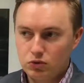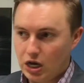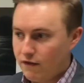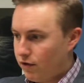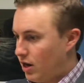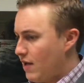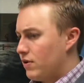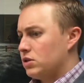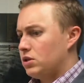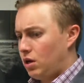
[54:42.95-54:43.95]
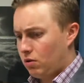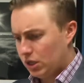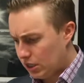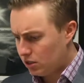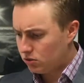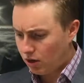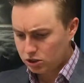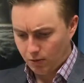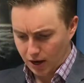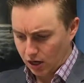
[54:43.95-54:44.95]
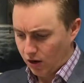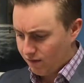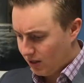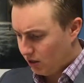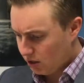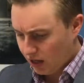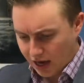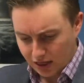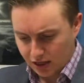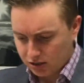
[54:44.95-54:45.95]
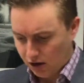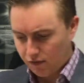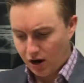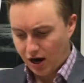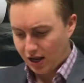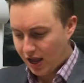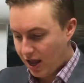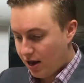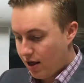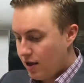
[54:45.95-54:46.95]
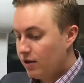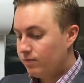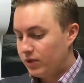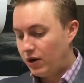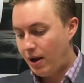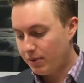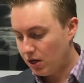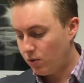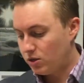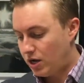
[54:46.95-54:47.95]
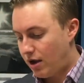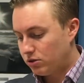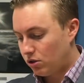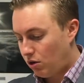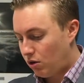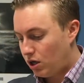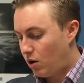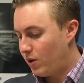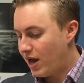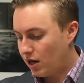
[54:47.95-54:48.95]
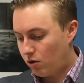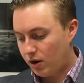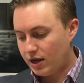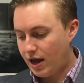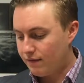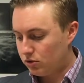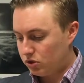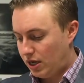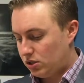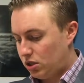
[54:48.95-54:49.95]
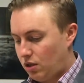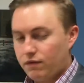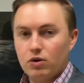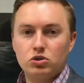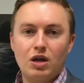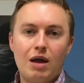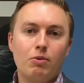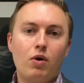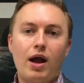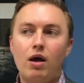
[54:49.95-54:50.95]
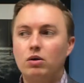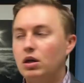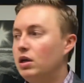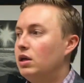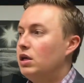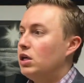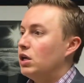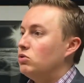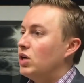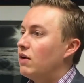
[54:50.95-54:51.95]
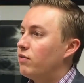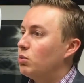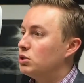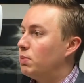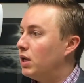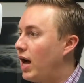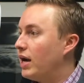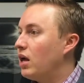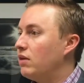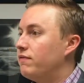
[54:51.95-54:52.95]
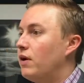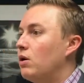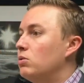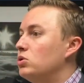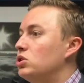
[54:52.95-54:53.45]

Jennifer Davis, look at this resume. I've been looking at this. I've read it again. I'm going to reach out to her. We had a great conversation the first time around. Jennifer was polite on the phone.